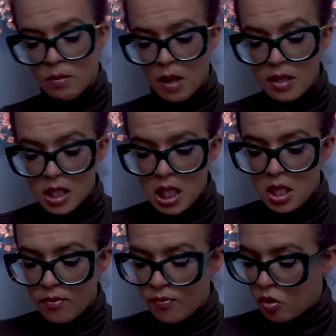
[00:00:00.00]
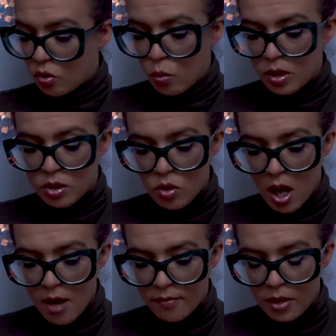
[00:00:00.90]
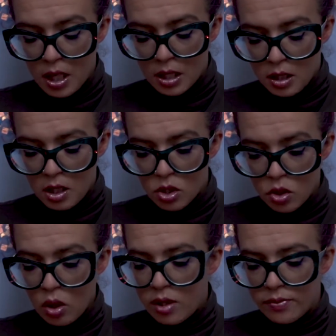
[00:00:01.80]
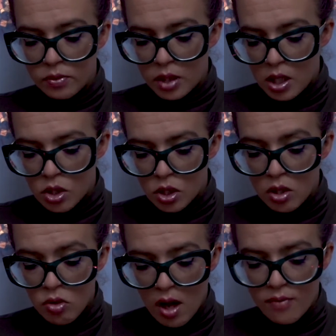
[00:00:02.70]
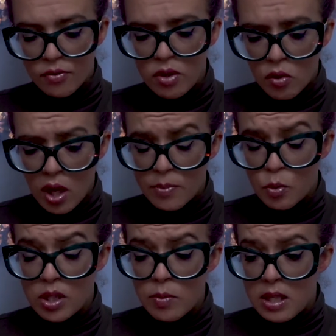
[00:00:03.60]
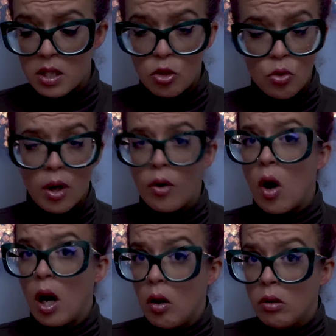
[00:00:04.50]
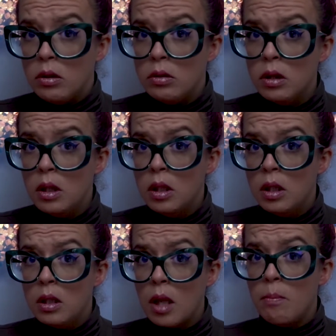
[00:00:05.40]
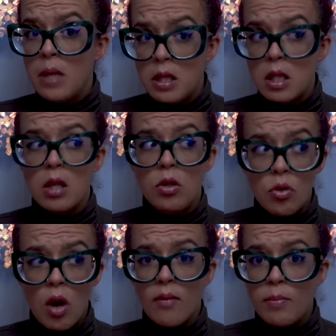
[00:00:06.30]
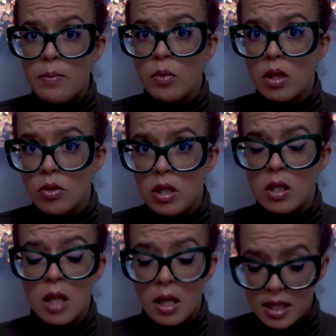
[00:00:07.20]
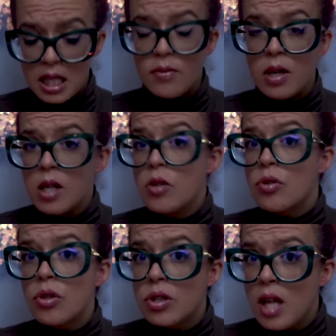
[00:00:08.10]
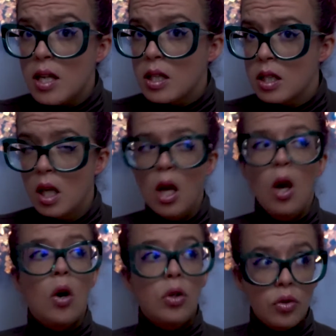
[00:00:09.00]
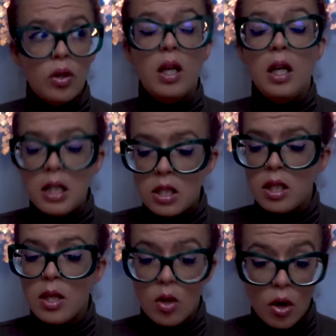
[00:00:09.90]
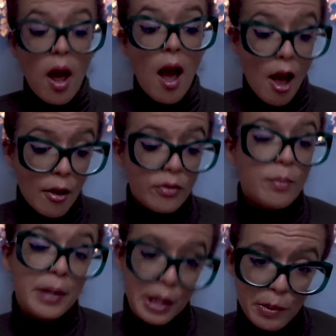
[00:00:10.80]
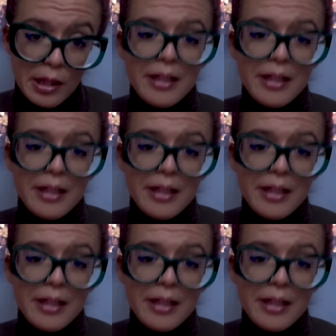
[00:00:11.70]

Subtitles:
I see the 4 of Wands. You have this solid foundation, and you have 3 of Cups, which means that you are not alone. That means that you have people actually celebrating your success, or you're literally going to have a baby